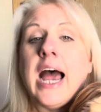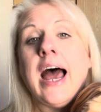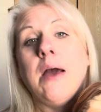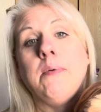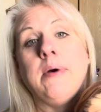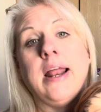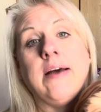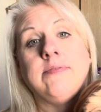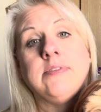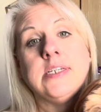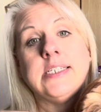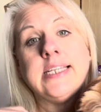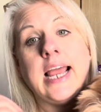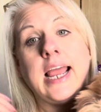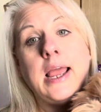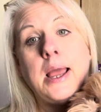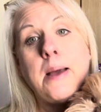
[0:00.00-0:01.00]
I would have to
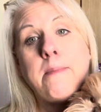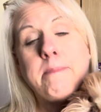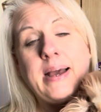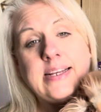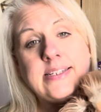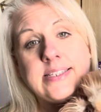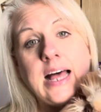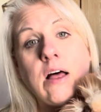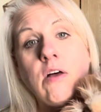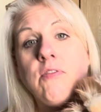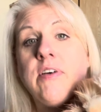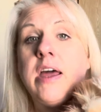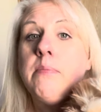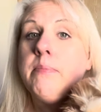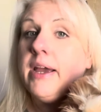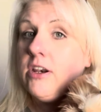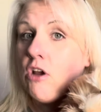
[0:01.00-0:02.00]
say myself
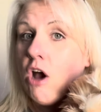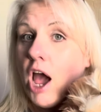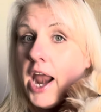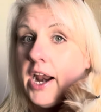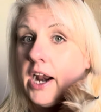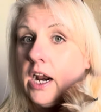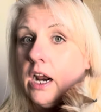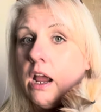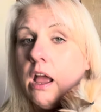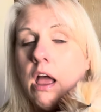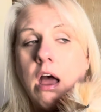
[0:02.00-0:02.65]
and my daughter.